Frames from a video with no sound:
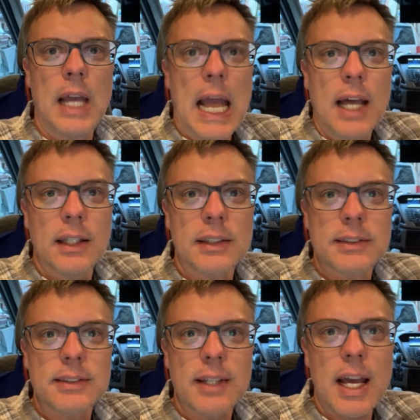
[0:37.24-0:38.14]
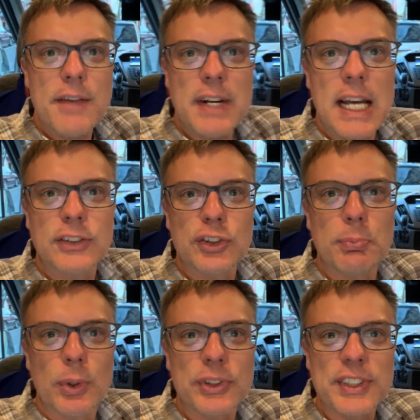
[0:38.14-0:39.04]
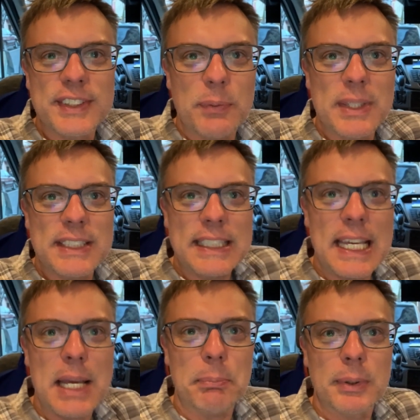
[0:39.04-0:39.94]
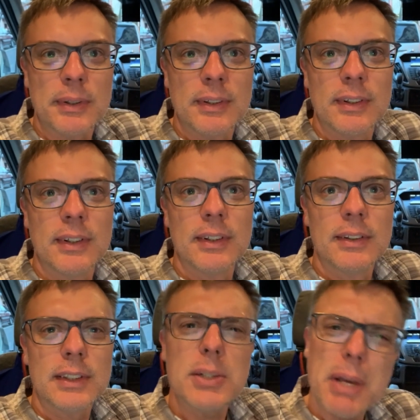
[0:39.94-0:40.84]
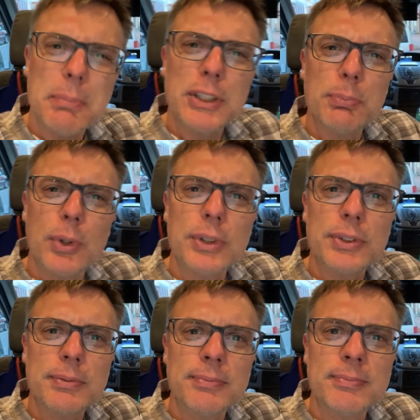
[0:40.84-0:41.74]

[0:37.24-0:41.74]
Alex, I haven't had s'mores since I went to camp. Can you make me s'mores?